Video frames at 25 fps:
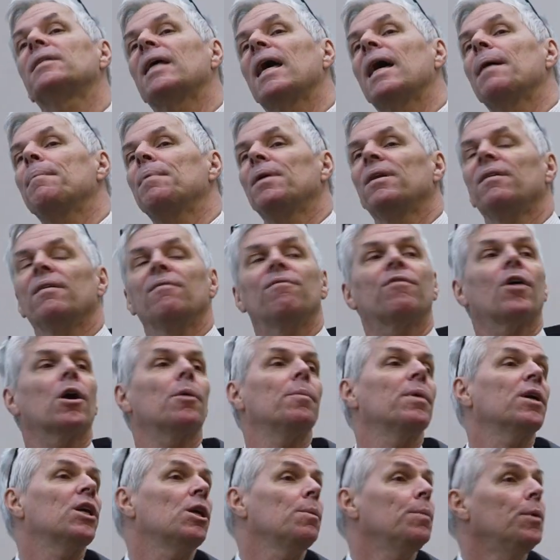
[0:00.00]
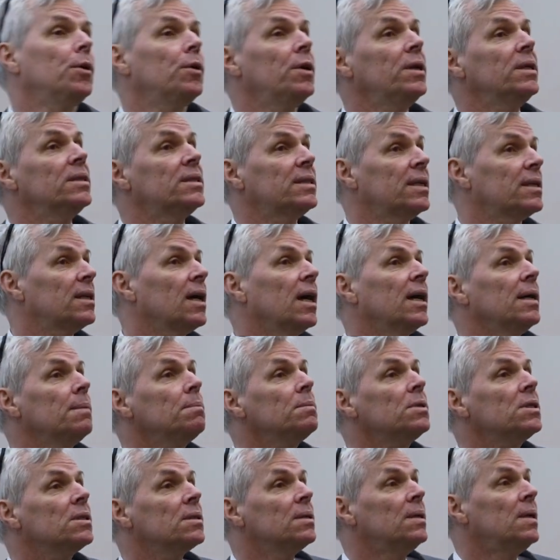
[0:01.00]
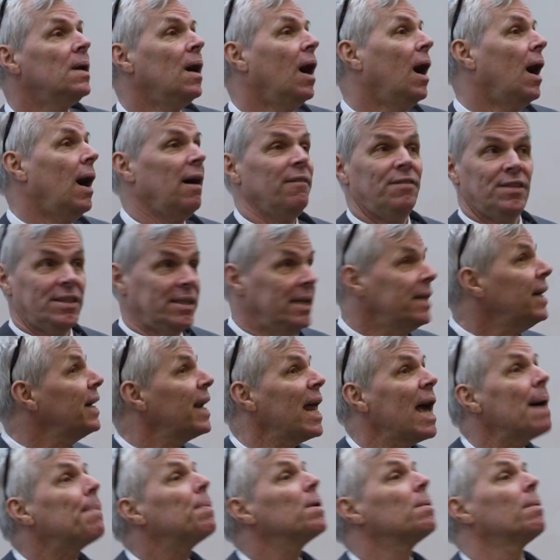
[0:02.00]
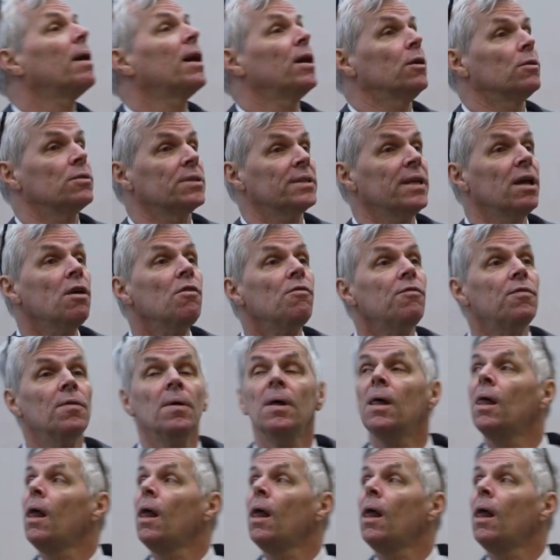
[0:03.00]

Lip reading: happen in farming communities at times. I've seen it happen my own self.